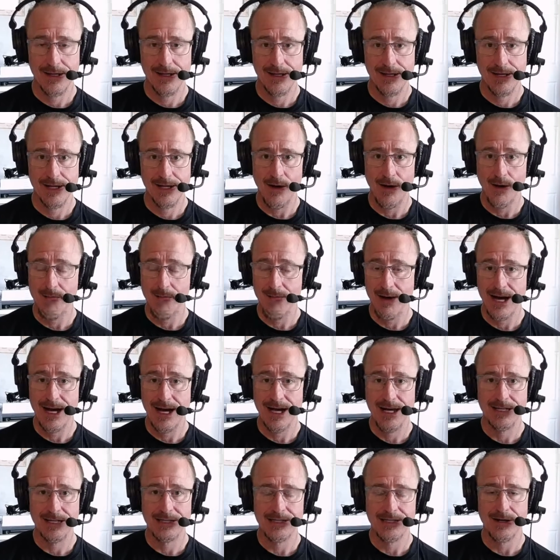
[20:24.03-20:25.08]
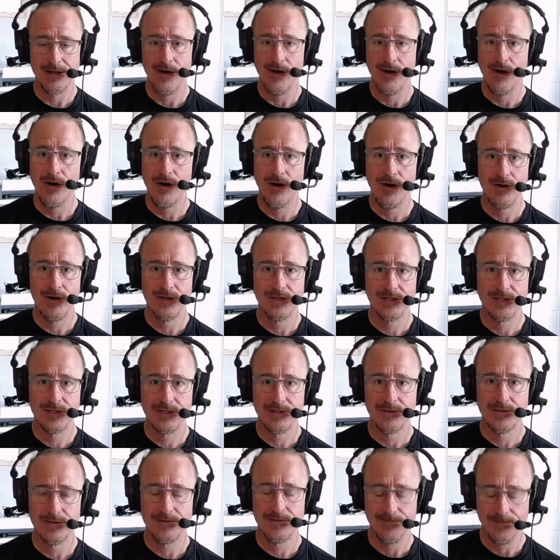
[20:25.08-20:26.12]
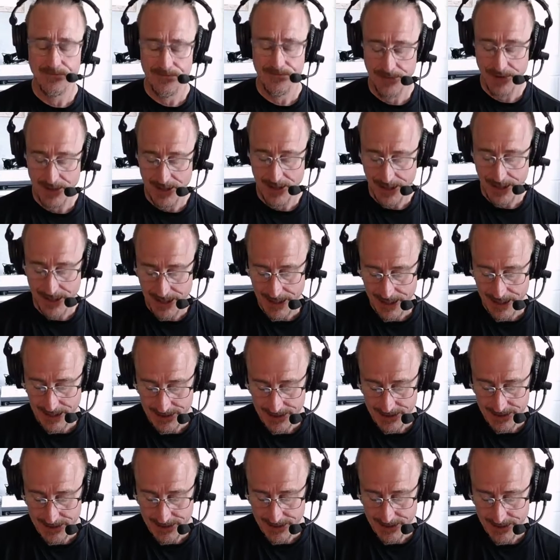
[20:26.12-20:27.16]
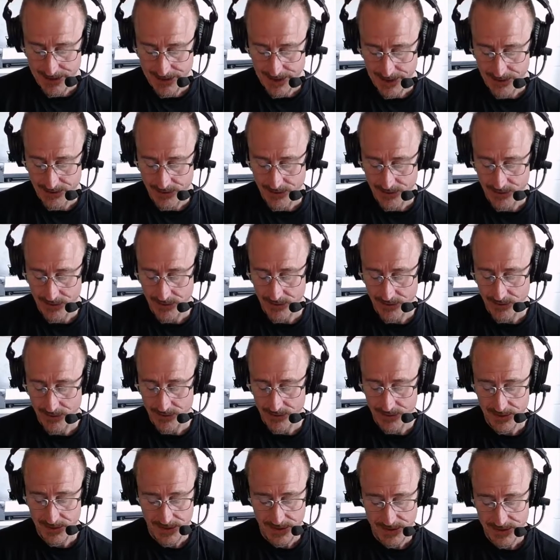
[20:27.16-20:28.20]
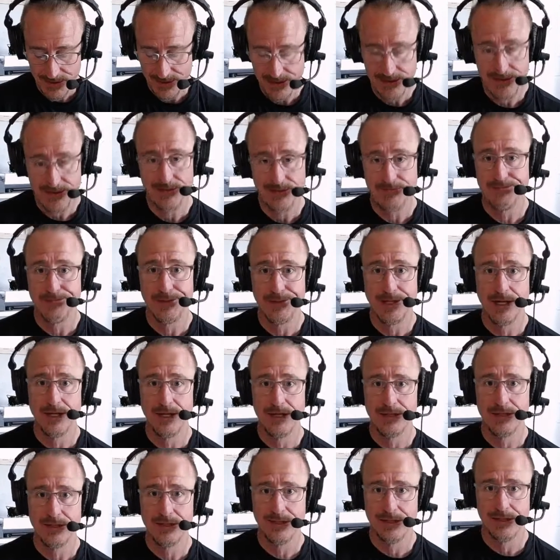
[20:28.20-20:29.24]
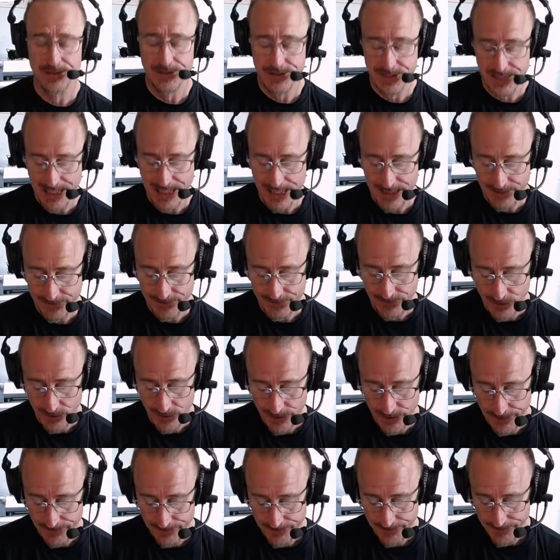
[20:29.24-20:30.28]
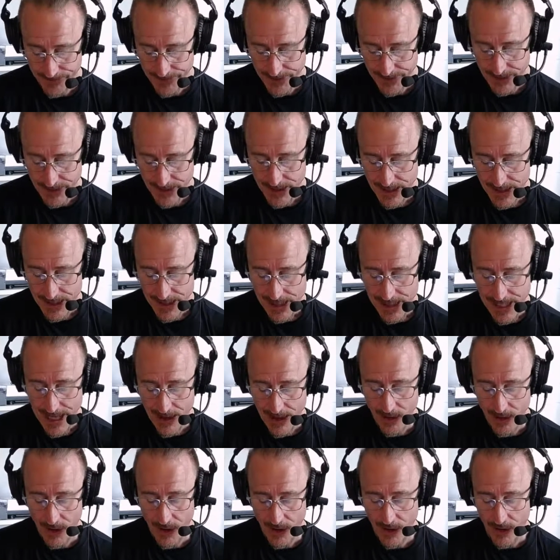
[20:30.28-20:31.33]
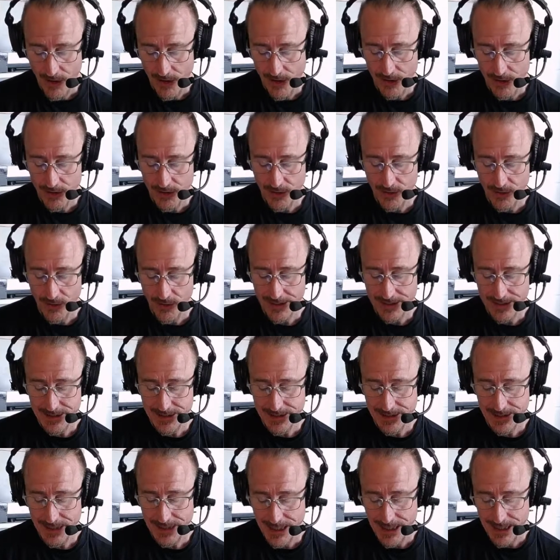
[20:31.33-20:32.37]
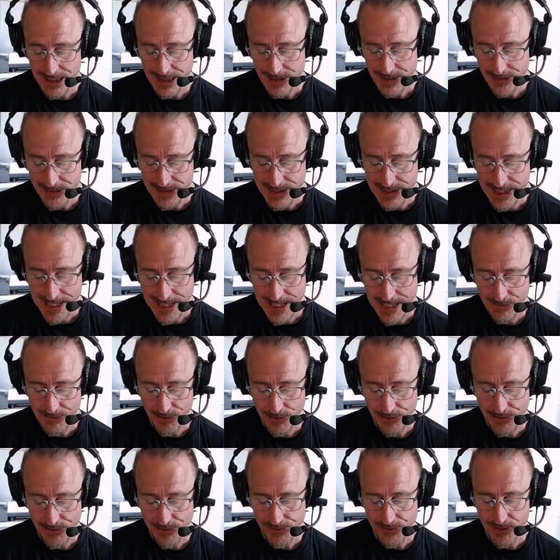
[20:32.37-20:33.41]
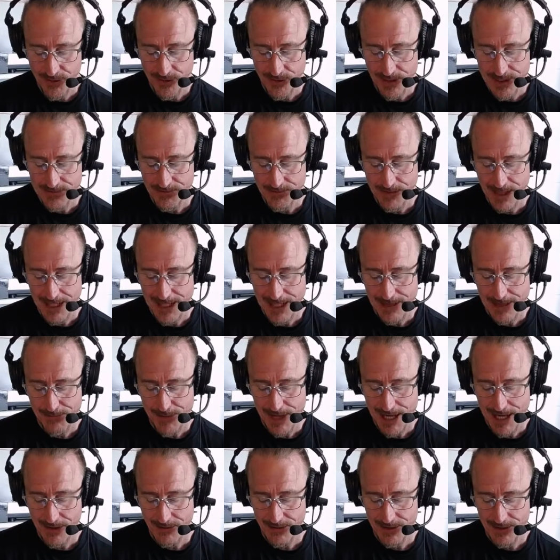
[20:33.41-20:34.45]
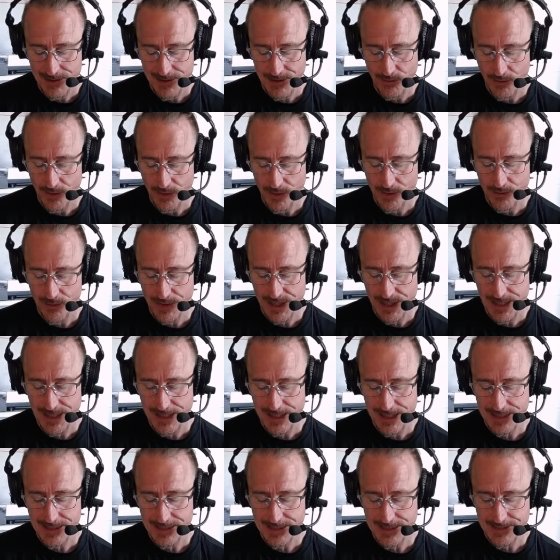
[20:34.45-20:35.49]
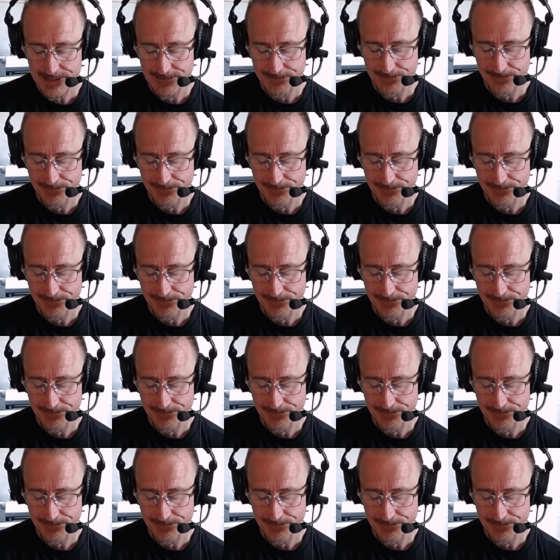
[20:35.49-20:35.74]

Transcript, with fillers: in our minds and our hearts and it will it's beyond understanding fully now, all glory to God who is able through his mighty power to work within us